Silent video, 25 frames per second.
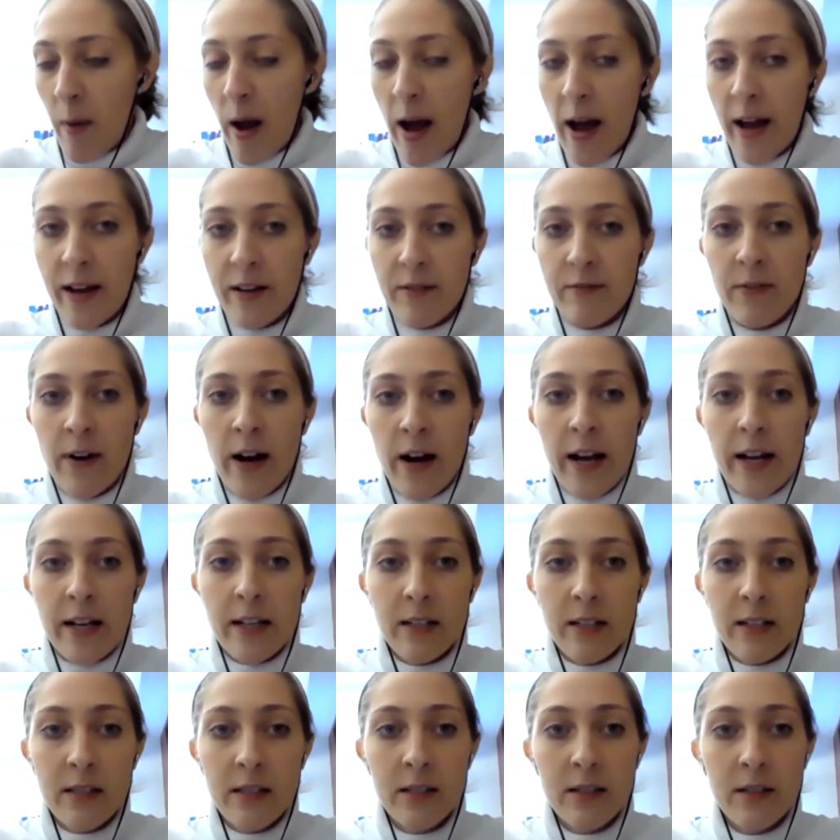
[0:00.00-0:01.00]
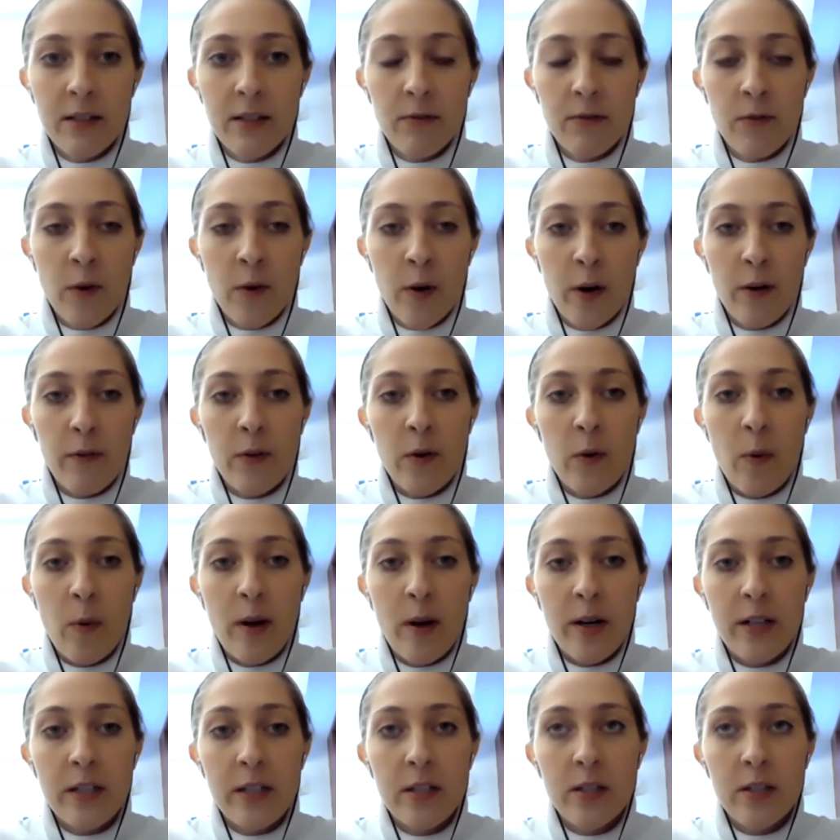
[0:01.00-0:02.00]
my advice for if you
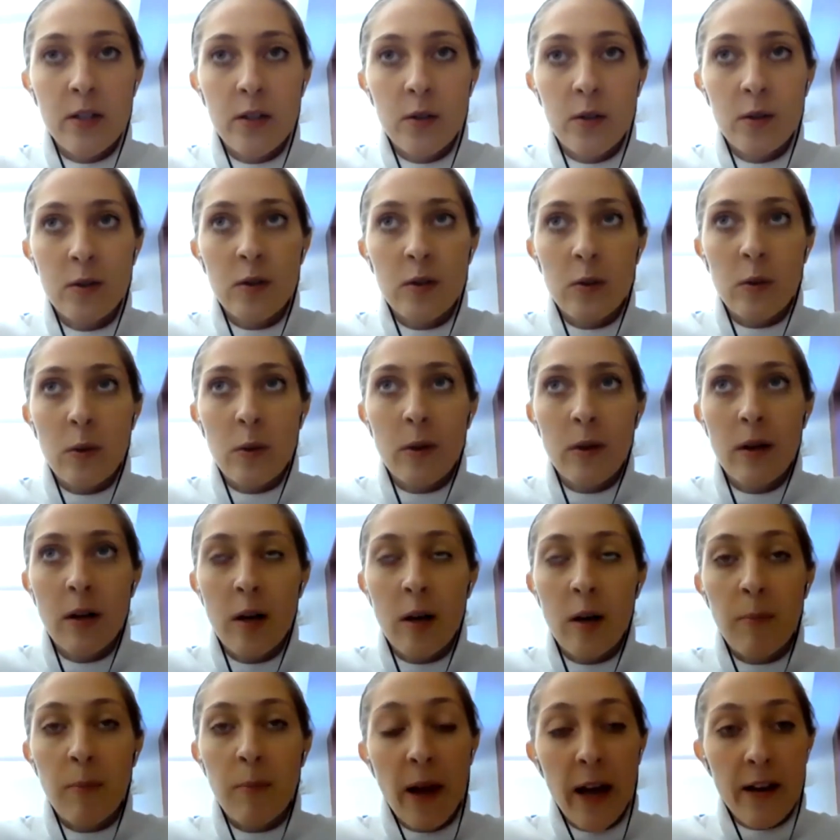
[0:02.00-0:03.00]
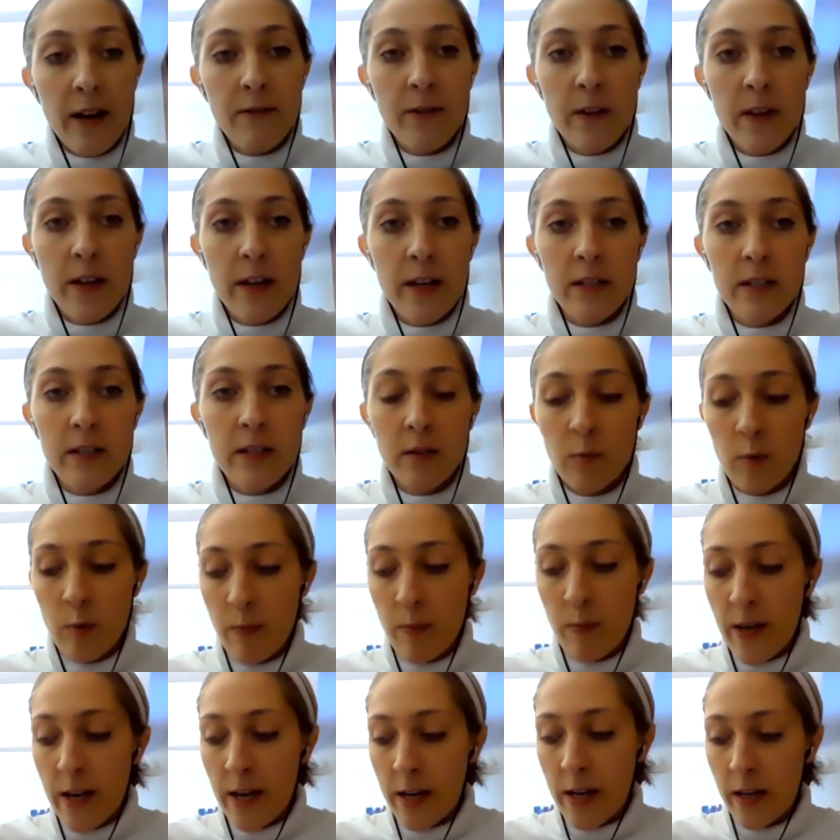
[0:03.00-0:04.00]
wanted to apply for this
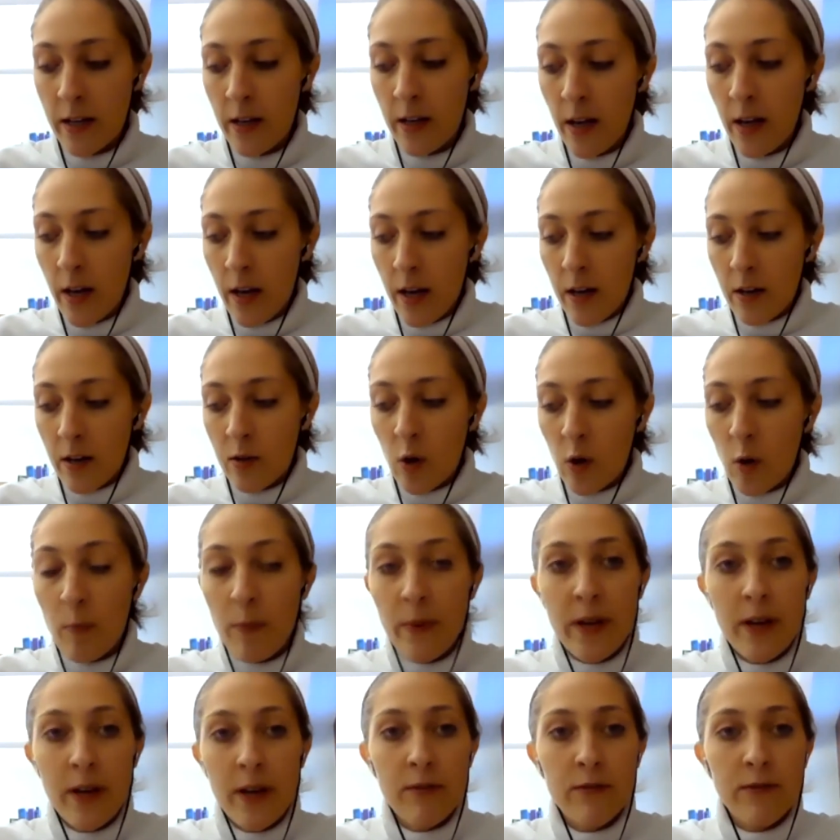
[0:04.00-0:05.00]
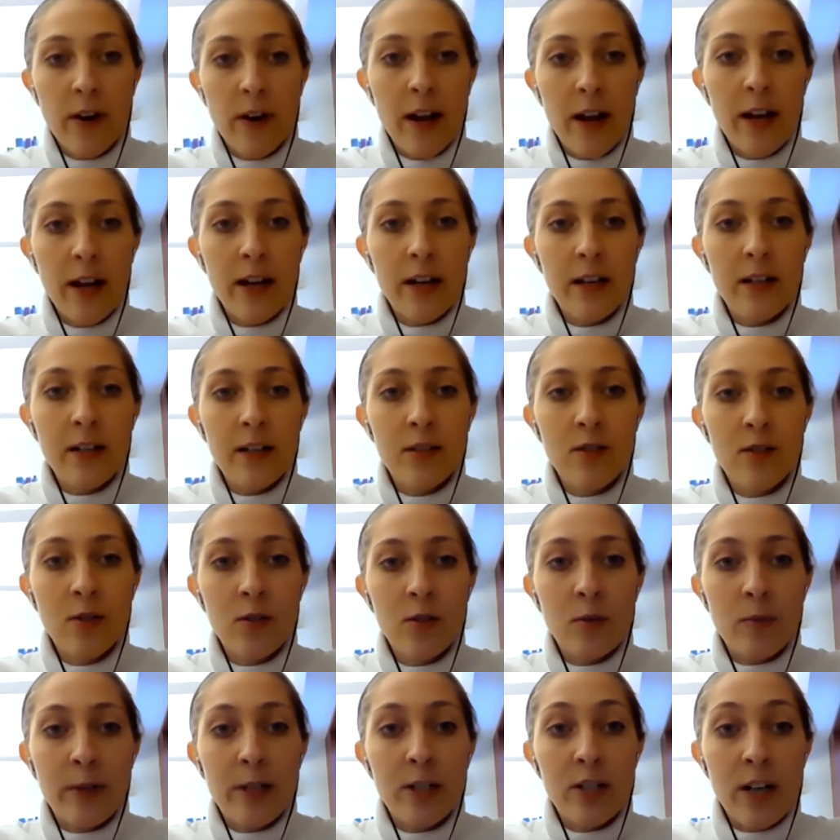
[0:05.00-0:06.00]
would be, don't be afraid
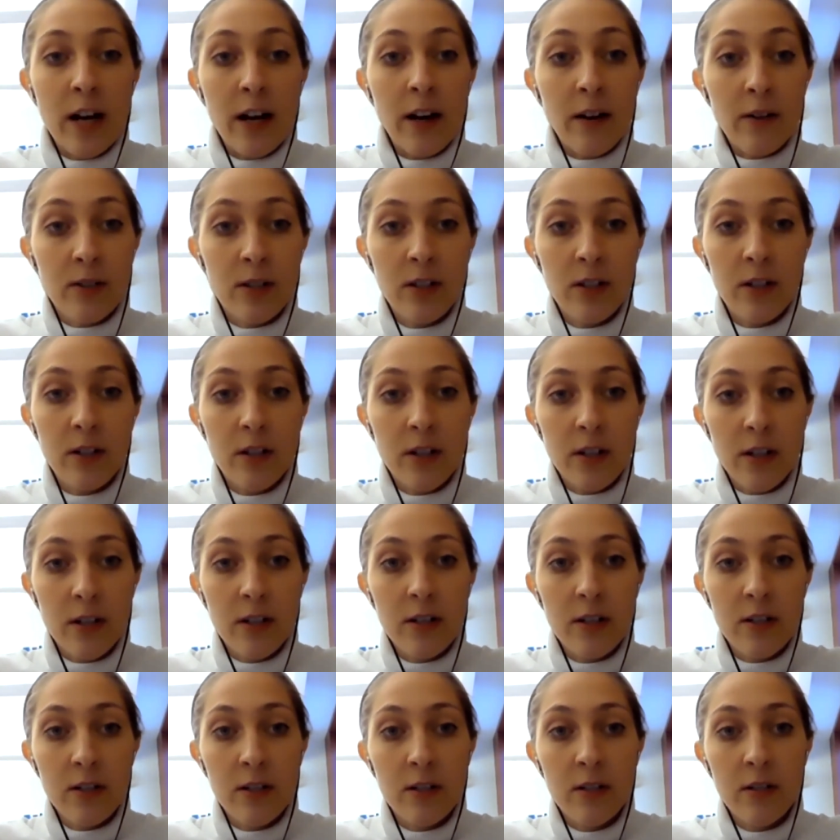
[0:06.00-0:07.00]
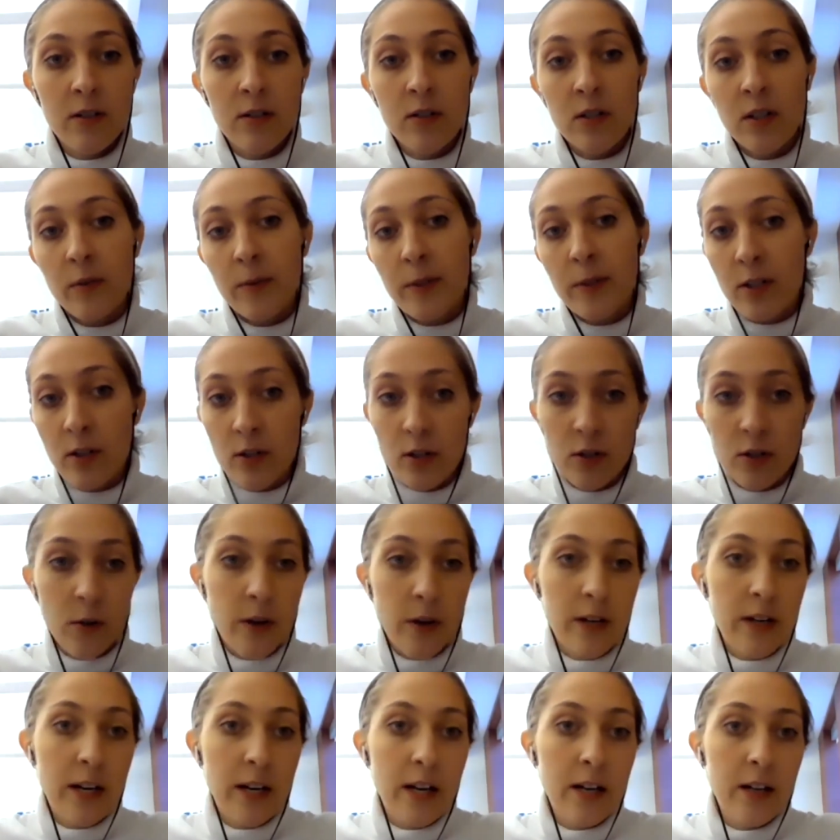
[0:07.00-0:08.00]
to reach out to the NERRs, to the research
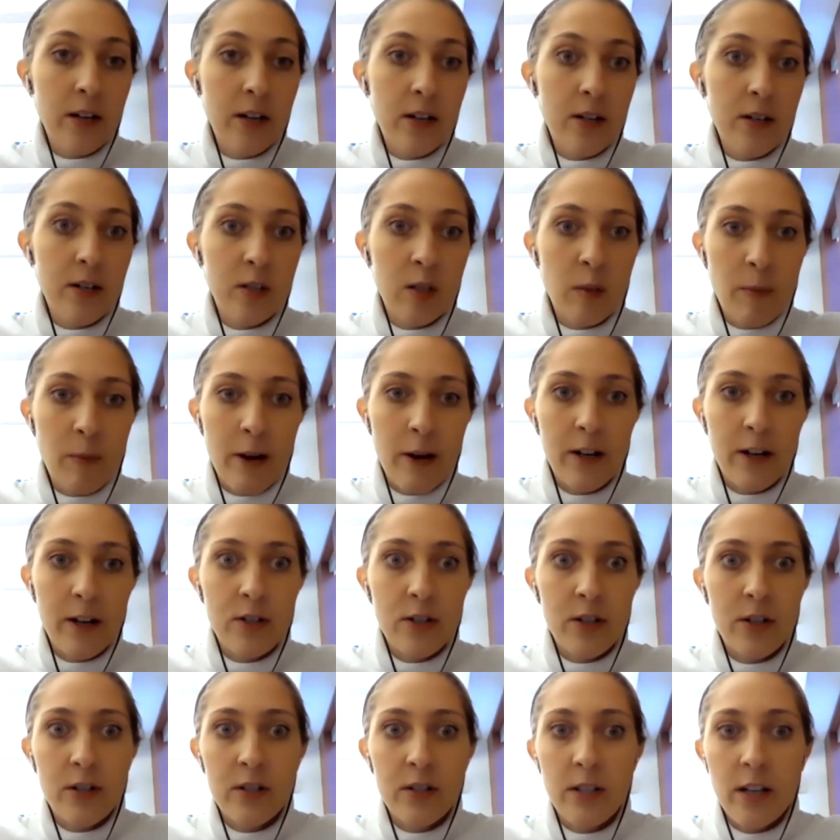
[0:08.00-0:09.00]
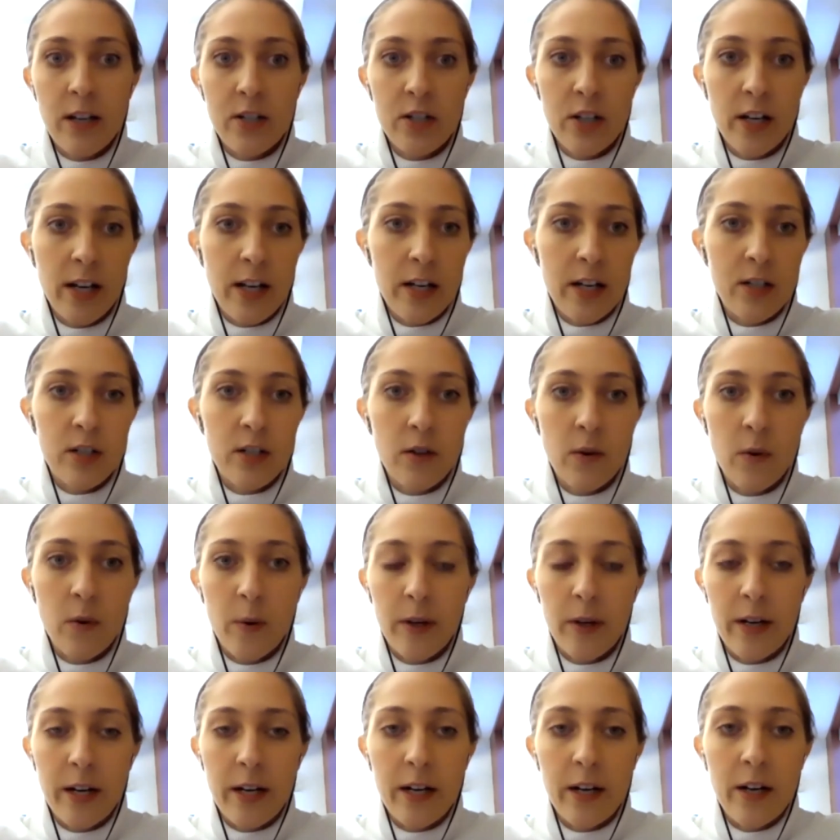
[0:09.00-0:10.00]
coordinators, the managers, education
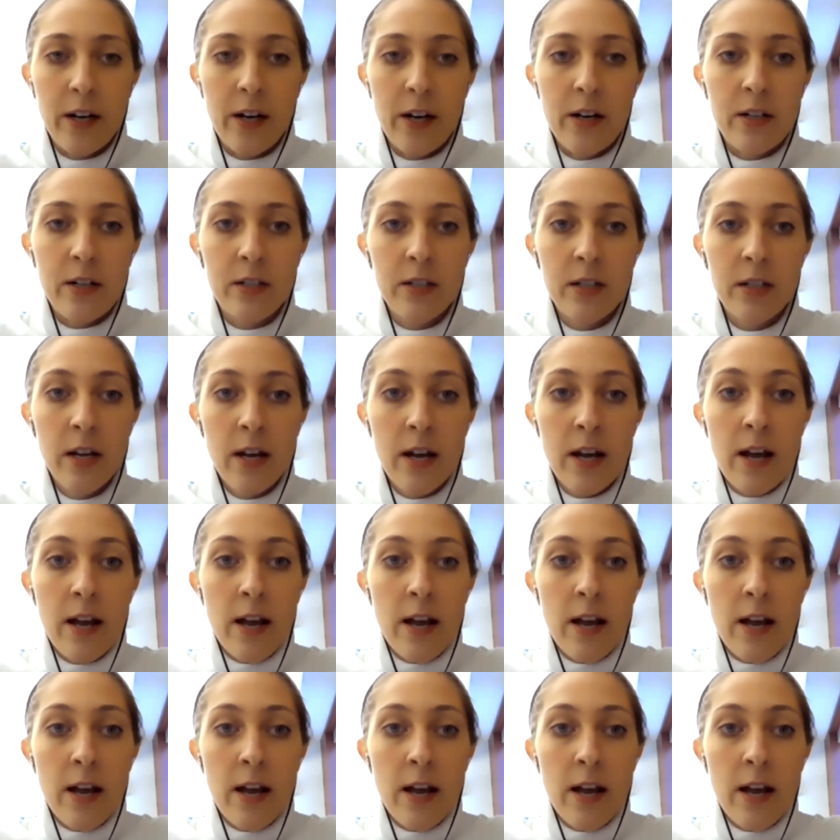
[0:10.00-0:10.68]
coordinators,